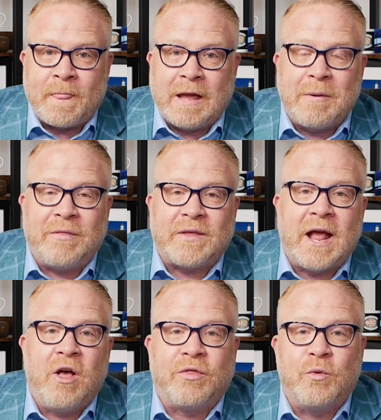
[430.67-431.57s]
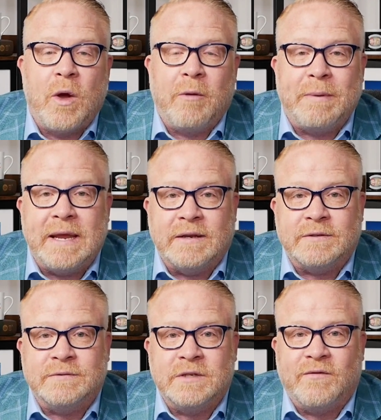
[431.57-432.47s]
about the health and
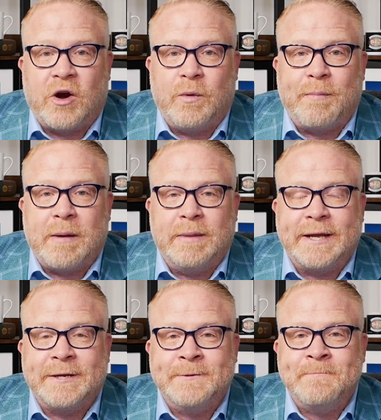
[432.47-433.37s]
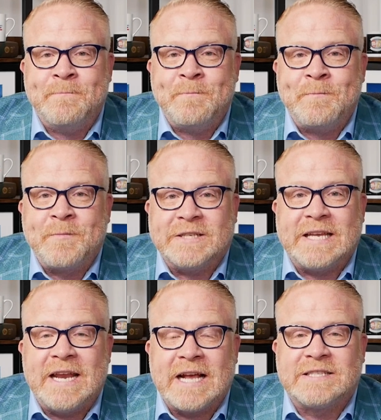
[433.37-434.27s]
well-being of our republic. I'll
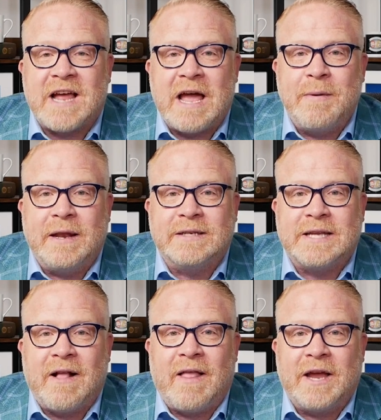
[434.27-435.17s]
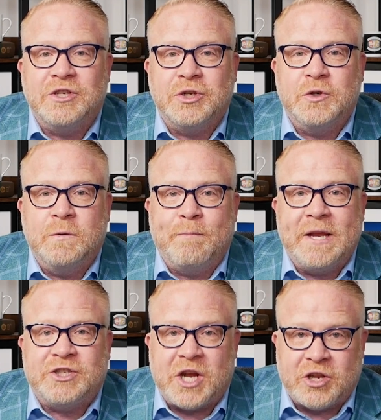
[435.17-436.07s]
see you next time, and until I do,
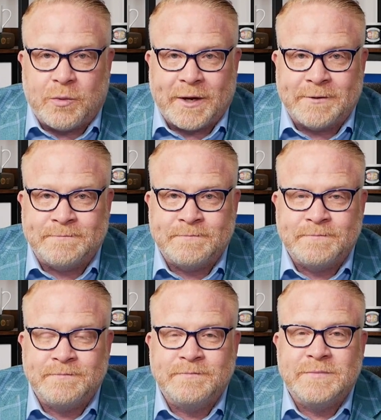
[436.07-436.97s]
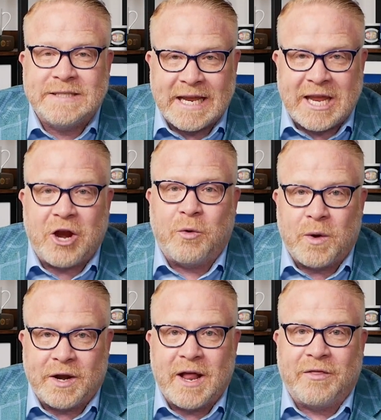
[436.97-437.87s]
be genuine. Take care of
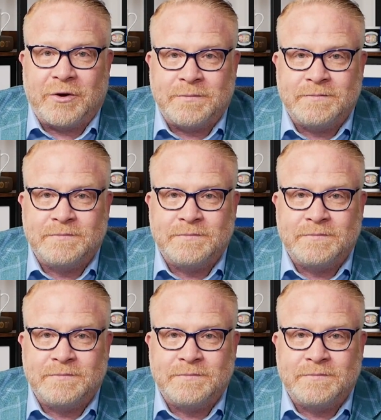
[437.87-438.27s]
one another.